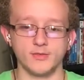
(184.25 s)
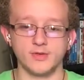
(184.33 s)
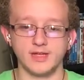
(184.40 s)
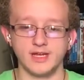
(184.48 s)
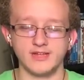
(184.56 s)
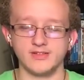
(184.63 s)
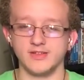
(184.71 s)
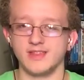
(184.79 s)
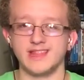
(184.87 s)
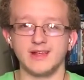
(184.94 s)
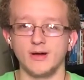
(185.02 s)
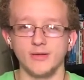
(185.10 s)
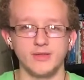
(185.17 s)
You could actually
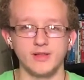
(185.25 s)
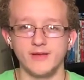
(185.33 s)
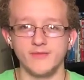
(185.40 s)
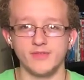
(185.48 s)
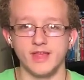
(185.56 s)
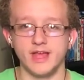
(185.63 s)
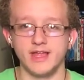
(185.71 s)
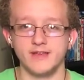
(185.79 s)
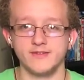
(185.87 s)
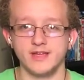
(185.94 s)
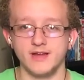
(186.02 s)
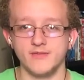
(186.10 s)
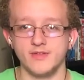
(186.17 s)
see all the levels ahead of
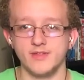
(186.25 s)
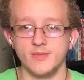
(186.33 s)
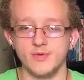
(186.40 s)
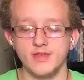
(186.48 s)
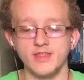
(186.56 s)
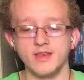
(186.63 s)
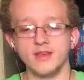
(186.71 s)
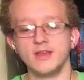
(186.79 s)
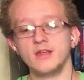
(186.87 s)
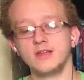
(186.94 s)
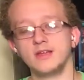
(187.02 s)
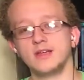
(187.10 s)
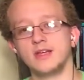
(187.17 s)
time for some reason,
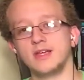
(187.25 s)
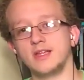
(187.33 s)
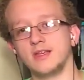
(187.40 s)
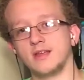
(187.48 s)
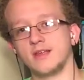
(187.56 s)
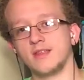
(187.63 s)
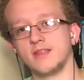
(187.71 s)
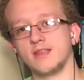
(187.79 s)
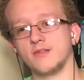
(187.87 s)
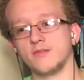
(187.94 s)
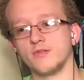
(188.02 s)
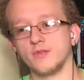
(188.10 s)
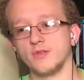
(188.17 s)
and you could see
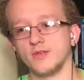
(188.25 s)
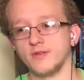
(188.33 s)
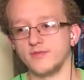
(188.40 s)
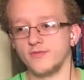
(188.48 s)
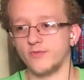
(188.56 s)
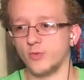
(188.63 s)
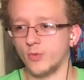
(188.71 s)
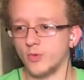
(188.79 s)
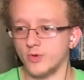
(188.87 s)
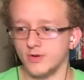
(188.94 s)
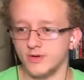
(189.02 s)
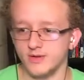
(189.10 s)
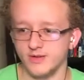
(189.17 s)
there's only
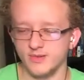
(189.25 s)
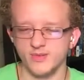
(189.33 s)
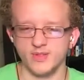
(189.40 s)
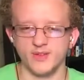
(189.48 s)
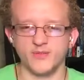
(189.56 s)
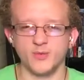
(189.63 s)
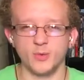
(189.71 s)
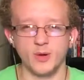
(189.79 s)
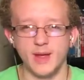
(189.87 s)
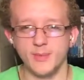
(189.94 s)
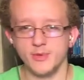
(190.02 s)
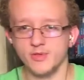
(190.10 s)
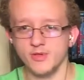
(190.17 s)
four. There was like four
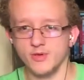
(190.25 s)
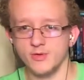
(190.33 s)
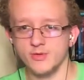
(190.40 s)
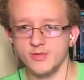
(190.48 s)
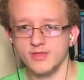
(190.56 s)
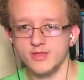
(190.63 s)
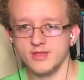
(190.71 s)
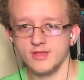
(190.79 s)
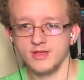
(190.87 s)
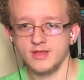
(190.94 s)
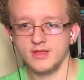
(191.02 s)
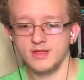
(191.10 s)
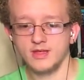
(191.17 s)
episodes,
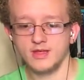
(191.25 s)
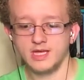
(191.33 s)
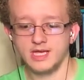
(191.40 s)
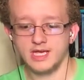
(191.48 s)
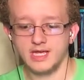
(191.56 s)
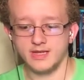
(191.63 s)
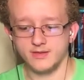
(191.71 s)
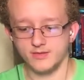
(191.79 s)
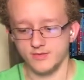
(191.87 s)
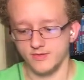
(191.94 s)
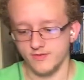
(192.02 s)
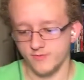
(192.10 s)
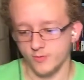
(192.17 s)
and
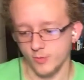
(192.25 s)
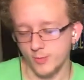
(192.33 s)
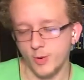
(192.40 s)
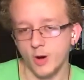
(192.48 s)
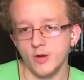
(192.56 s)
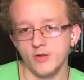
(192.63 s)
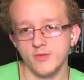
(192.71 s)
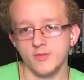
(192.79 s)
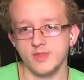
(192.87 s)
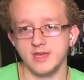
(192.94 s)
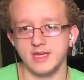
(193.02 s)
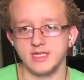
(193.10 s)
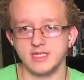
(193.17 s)
there was four parts
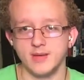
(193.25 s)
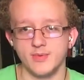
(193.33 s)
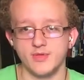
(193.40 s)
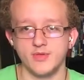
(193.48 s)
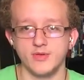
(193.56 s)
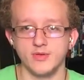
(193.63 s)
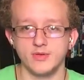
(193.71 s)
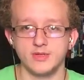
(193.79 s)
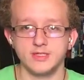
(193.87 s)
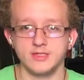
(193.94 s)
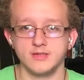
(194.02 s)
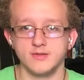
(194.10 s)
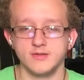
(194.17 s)
within each episode,
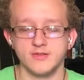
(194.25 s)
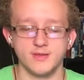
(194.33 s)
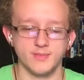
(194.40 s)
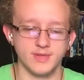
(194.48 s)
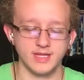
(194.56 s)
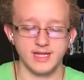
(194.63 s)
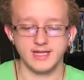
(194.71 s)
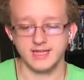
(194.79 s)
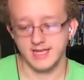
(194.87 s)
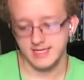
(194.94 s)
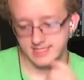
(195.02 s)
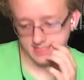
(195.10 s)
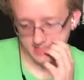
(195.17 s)
something like
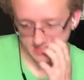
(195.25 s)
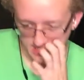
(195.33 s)
that.